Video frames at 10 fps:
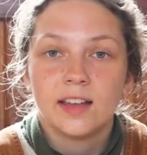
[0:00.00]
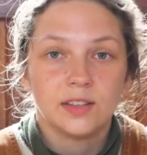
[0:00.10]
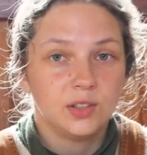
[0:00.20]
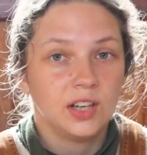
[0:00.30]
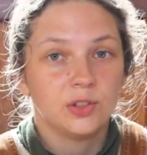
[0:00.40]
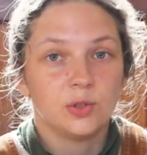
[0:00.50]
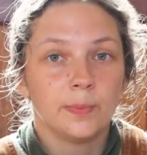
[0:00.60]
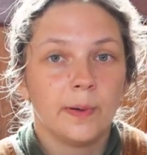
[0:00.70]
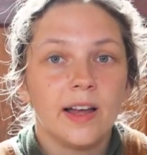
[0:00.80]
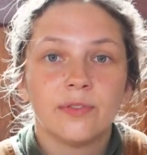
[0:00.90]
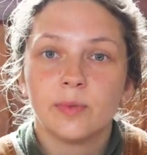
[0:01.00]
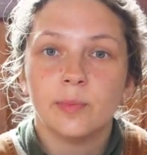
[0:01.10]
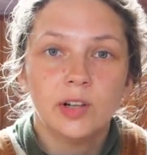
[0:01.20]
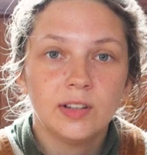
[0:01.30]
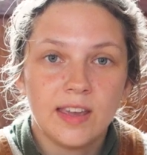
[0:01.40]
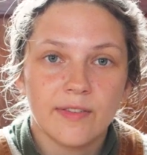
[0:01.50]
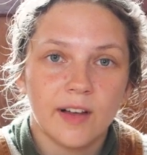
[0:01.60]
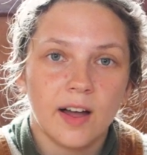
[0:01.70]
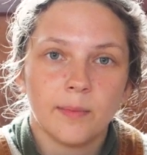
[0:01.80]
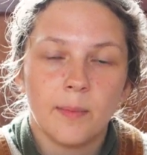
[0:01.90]
I suggest you buy from Walkie
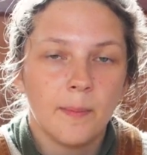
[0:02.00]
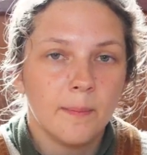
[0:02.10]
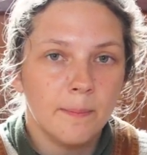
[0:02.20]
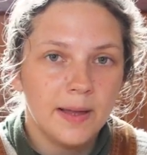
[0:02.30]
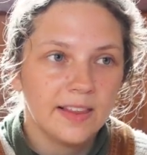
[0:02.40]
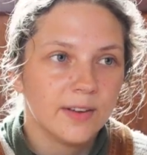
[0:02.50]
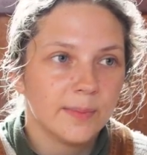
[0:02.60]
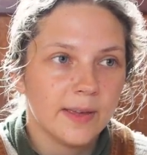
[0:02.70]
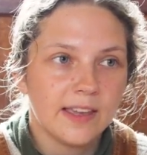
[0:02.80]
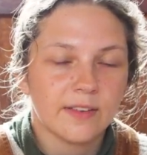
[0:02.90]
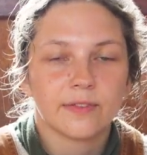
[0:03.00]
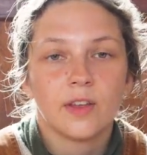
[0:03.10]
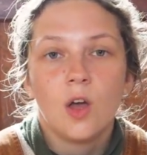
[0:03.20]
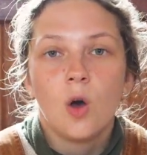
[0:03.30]
Farm, Bellow Beef,